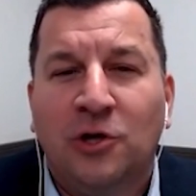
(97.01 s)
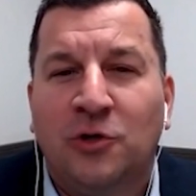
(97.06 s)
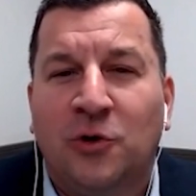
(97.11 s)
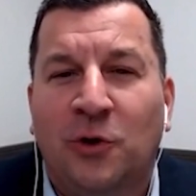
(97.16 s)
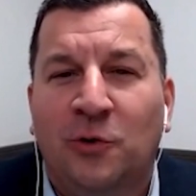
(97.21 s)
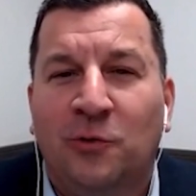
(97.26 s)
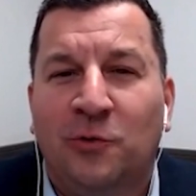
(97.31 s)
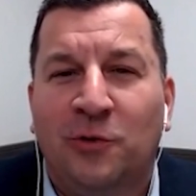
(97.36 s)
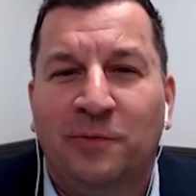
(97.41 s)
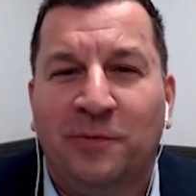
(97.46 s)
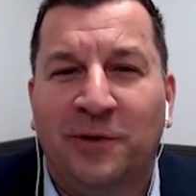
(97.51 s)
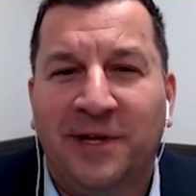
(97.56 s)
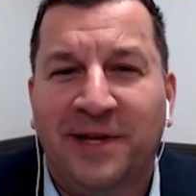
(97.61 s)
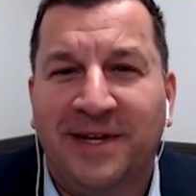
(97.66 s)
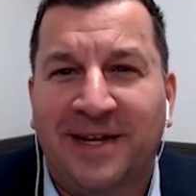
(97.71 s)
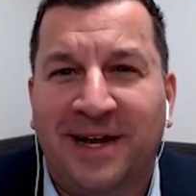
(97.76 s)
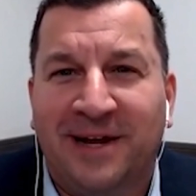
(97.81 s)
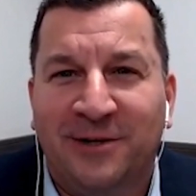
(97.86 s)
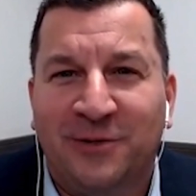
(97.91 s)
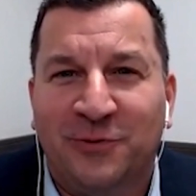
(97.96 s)
Twenty-one
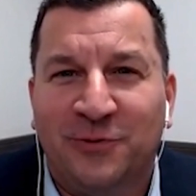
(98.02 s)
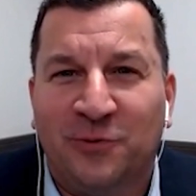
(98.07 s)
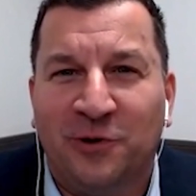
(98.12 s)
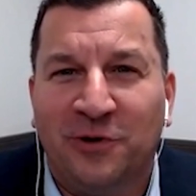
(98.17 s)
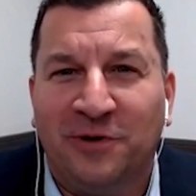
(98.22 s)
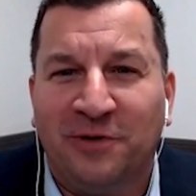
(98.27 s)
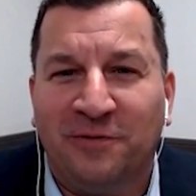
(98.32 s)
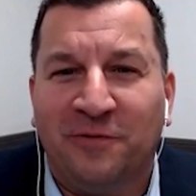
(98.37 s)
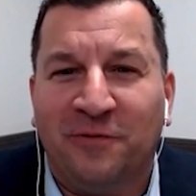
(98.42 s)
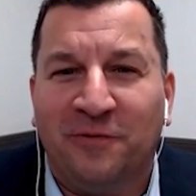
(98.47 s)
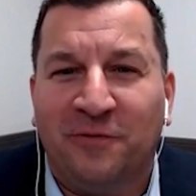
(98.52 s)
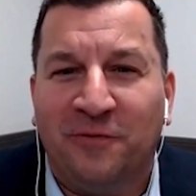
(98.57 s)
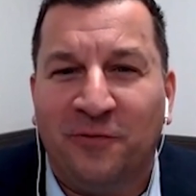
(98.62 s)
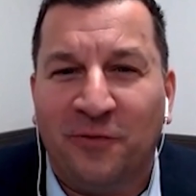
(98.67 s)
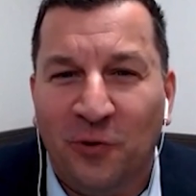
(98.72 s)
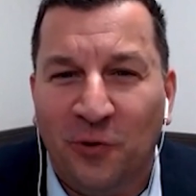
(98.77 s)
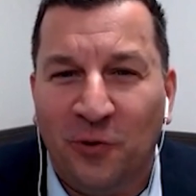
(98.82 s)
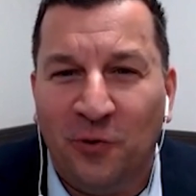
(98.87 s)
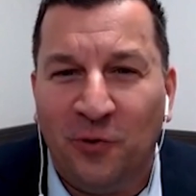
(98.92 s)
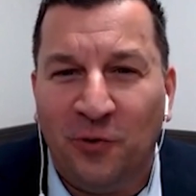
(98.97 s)
billion dollars worth of
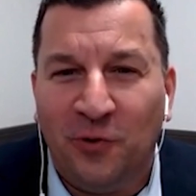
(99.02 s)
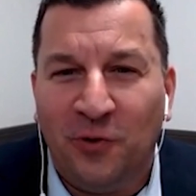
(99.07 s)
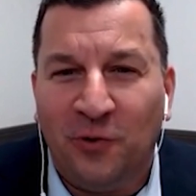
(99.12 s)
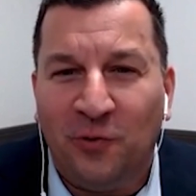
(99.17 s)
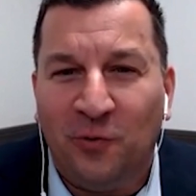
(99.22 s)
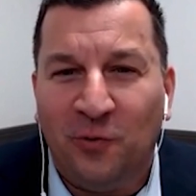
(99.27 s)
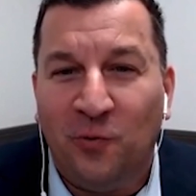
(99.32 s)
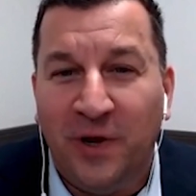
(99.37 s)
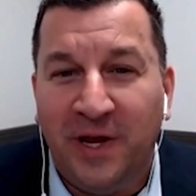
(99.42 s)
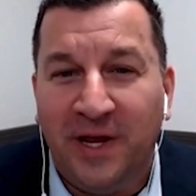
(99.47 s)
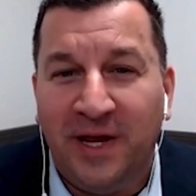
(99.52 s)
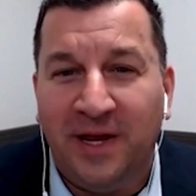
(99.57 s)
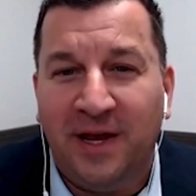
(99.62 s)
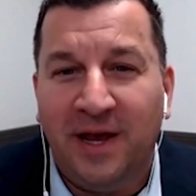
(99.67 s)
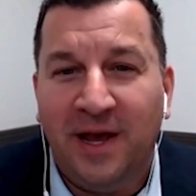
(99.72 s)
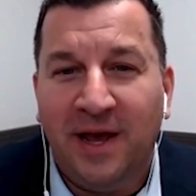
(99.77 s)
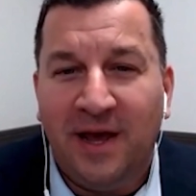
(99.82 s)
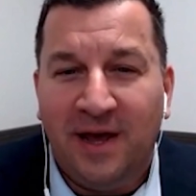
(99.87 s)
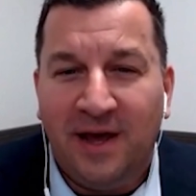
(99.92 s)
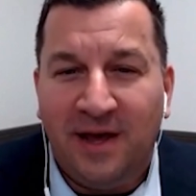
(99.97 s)
food
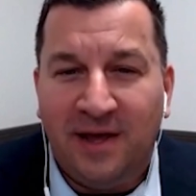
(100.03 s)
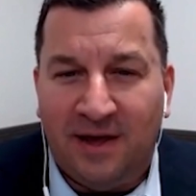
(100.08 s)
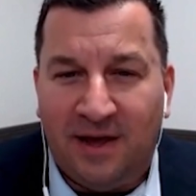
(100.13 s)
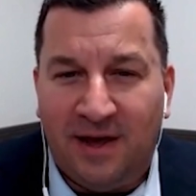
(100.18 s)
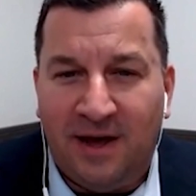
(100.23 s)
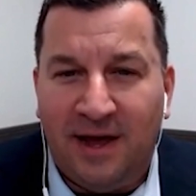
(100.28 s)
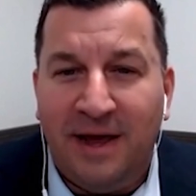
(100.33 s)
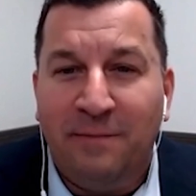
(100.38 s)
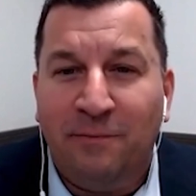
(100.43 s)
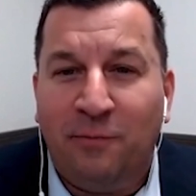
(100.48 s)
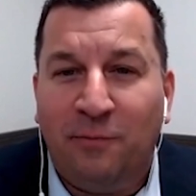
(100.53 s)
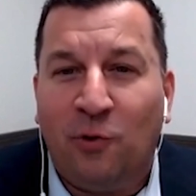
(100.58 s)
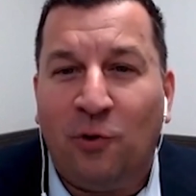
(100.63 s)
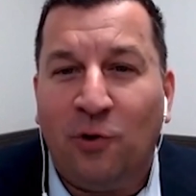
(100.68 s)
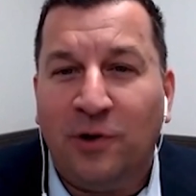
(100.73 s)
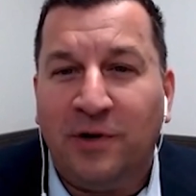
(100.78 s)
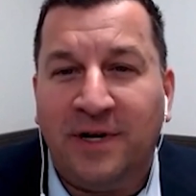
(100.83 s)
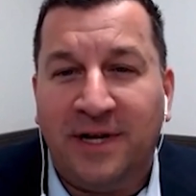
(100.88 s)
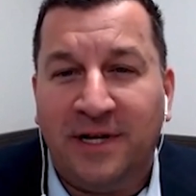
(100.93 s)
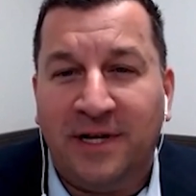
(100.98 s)
we uh,
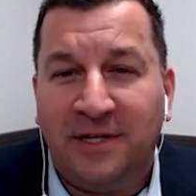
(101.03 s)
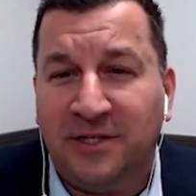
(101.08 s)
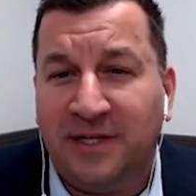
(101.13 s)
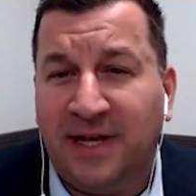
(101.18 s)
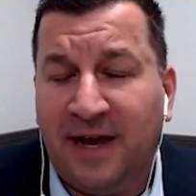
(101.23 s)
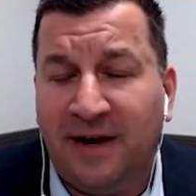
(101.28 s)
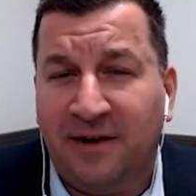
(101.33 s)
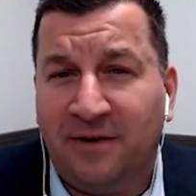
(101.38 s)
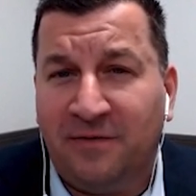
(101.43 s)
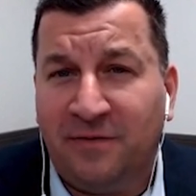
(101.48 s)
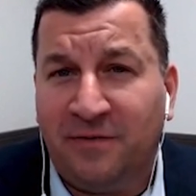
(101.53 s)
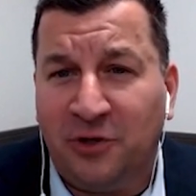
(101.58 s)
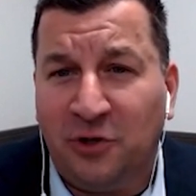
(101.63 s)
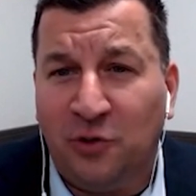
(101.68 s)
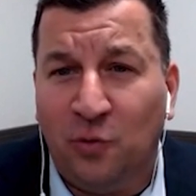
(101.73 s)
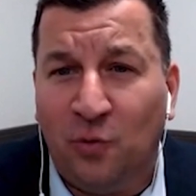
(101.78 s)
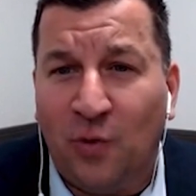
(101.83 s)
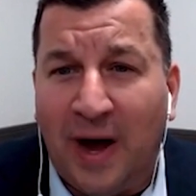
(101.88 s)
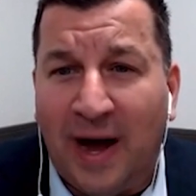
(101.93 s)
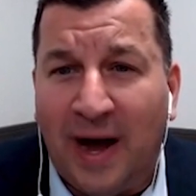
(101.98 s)
import into Canada from the
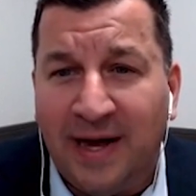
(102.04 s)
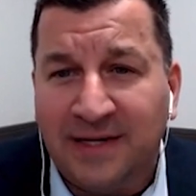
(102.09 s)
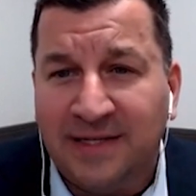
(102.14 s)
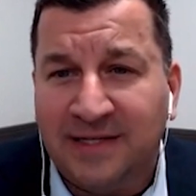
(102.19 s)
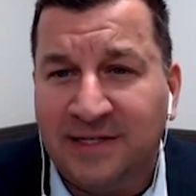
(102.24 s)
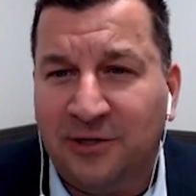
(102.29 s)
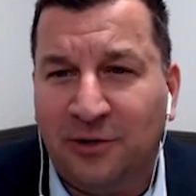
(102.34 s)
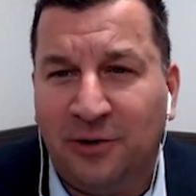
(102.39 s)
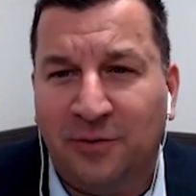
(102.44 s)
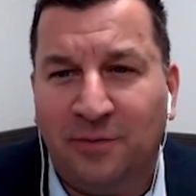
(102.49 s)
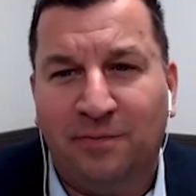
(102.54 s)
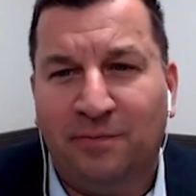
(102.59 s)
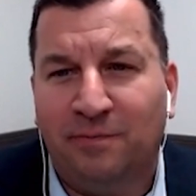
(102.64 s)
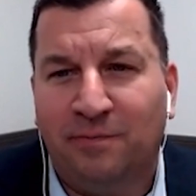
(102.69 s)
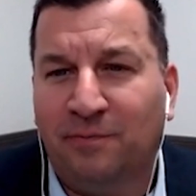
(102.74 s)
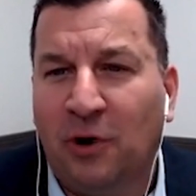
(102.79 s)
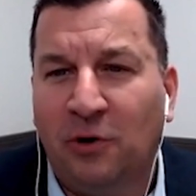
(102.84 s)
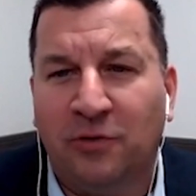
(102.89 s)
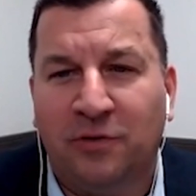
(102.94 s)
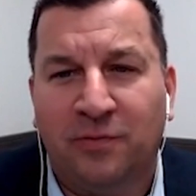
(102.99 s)
U.S. You know,
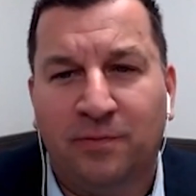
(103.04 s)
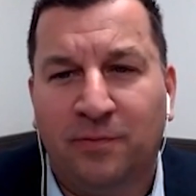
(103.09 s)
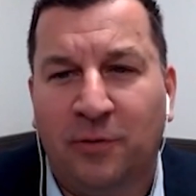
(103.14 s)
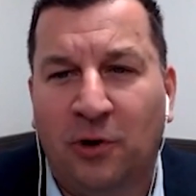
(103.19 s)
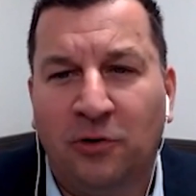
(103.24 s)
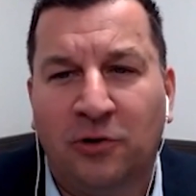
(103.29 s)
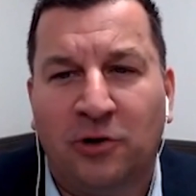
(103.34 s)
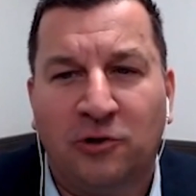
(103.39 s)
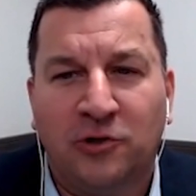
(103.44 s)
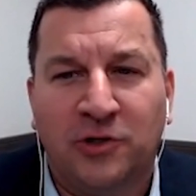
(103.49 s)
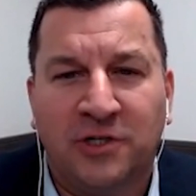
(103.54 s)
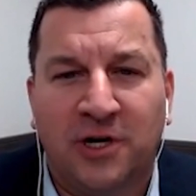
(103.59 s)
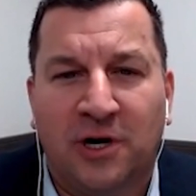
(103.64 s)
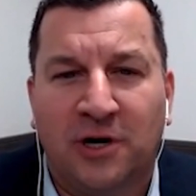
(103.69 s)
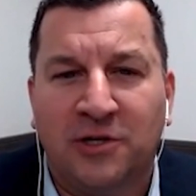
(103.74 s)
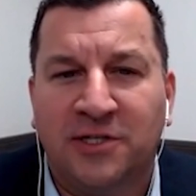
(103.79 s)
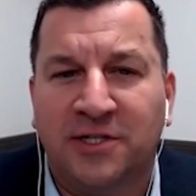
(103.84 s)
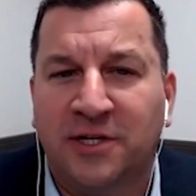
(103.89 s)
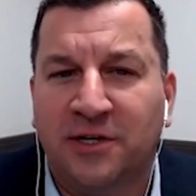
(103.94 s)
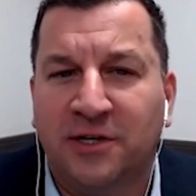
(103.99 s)
both both countries
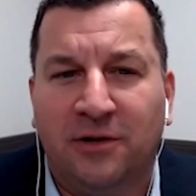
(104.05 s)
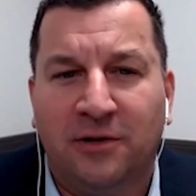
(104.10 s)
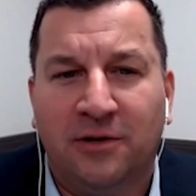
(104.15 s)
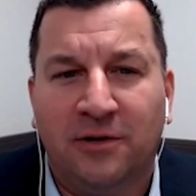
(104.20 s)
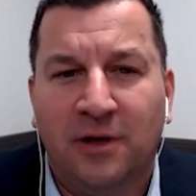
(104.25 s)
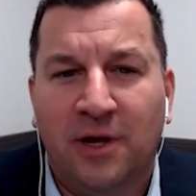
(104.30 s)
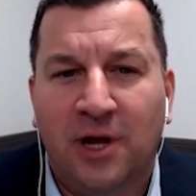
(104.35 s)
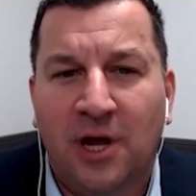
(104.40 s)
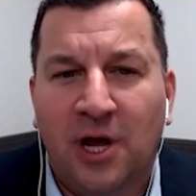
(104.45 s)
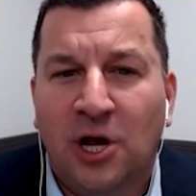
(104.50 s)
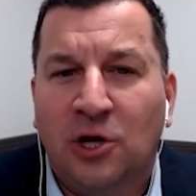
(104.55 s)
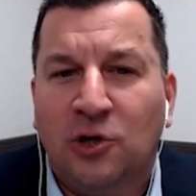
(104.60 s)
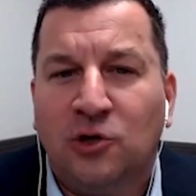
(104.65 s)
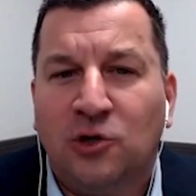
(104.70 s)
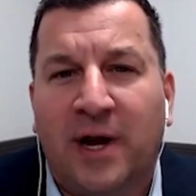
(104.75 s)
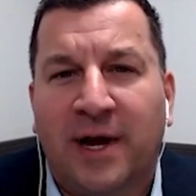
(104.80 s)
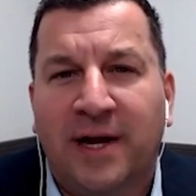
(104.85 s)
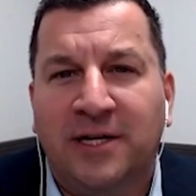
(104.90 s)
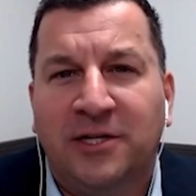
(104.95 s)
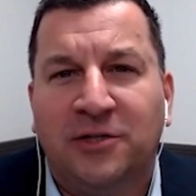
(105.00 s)
are still
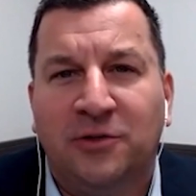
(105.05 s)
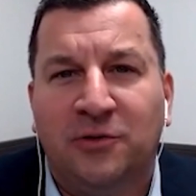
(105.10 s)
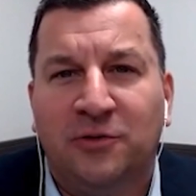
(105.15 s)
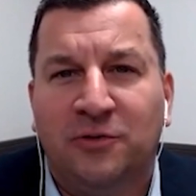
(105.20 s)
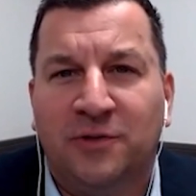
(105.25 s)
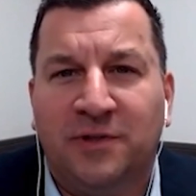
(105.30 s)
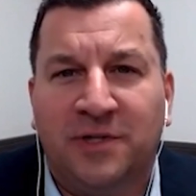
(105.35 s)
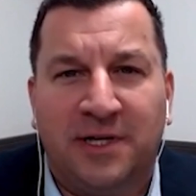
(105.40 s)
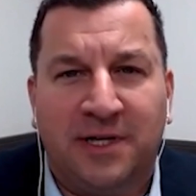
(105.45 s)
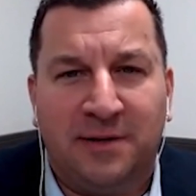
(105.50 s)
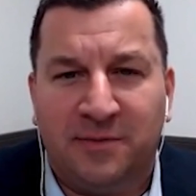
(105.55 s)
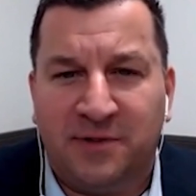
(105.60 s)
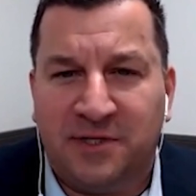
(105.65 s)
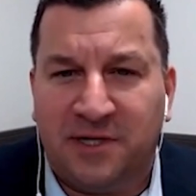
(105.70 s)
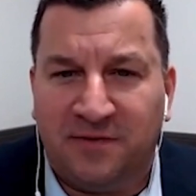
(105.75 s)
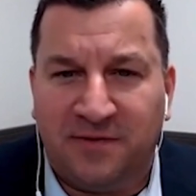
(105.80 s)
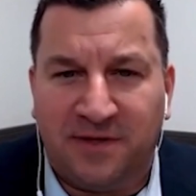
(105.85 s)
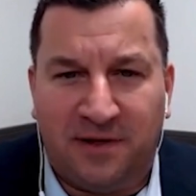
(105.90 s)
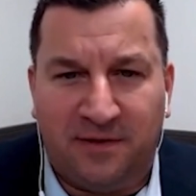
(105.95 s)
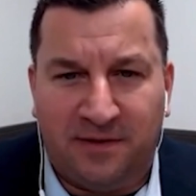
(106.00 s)
trying to dig
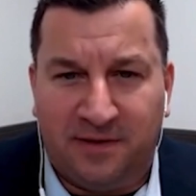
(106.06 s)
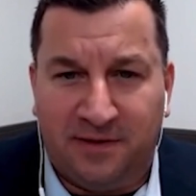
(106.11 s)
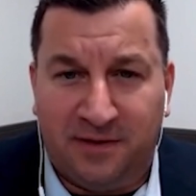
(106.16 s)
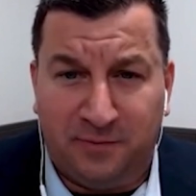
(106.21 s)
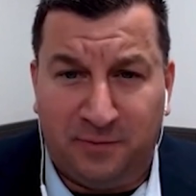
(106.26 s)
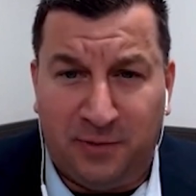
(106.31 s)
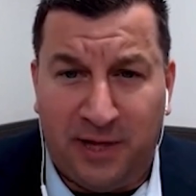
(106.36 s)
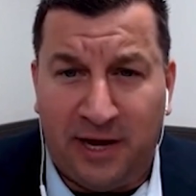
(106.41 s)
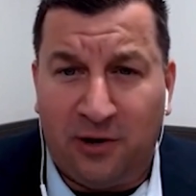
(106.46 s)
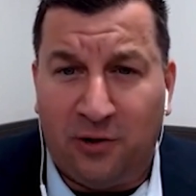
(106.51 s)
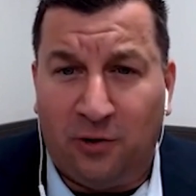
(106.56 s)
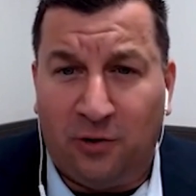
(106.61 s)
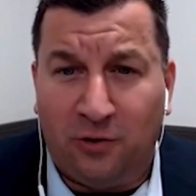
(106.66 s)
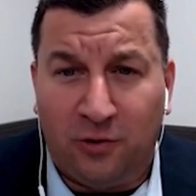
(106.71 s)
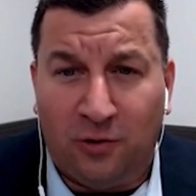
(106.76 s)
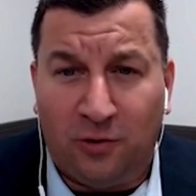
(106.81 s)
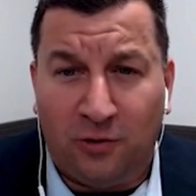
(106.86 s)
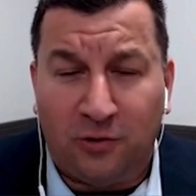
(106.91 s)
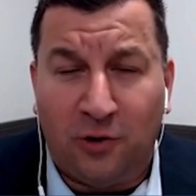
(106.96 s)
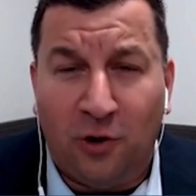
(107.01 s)
themselves out of this black hole
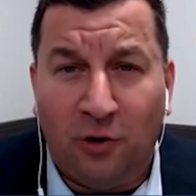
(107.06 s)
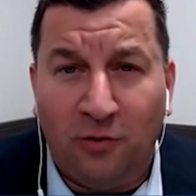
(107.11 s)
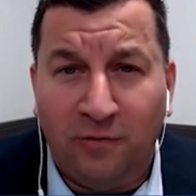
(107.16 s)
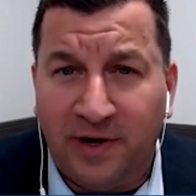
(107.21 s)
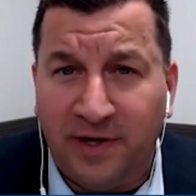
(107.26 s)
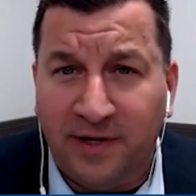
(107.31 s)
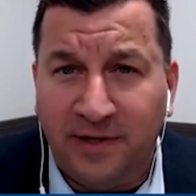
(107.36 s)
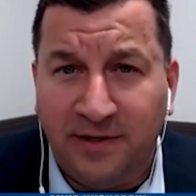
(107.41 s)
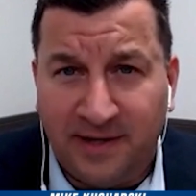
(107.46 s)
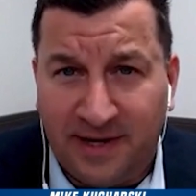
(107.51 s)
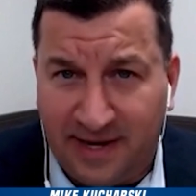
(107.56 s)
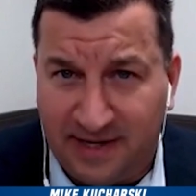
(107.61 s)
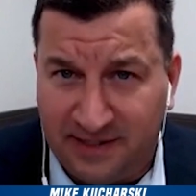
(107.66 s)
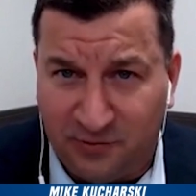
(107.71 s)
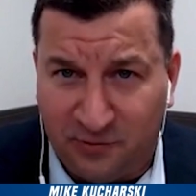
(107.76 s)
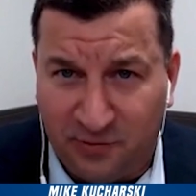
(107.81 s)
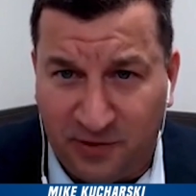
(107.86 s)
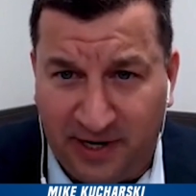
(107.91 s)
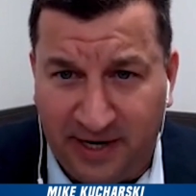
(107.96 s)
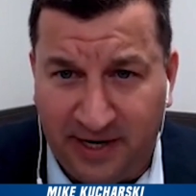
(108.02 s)
called COVID
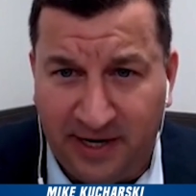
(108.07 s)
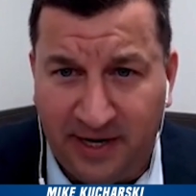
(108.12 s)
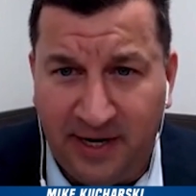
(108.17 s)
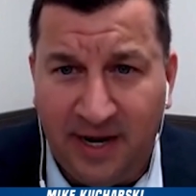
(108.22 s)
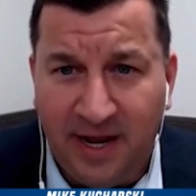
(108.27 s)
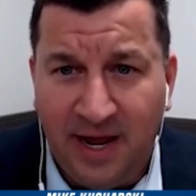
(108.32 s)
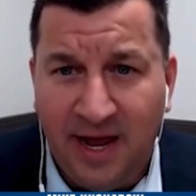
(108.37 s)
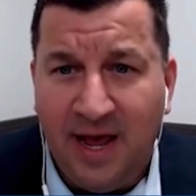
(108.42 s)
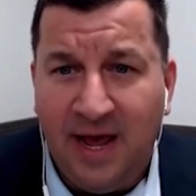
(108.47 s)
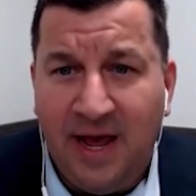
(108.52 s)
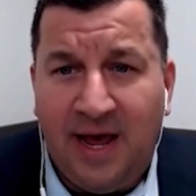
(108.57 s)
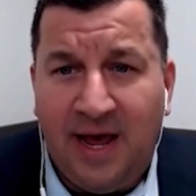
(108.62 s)
has created,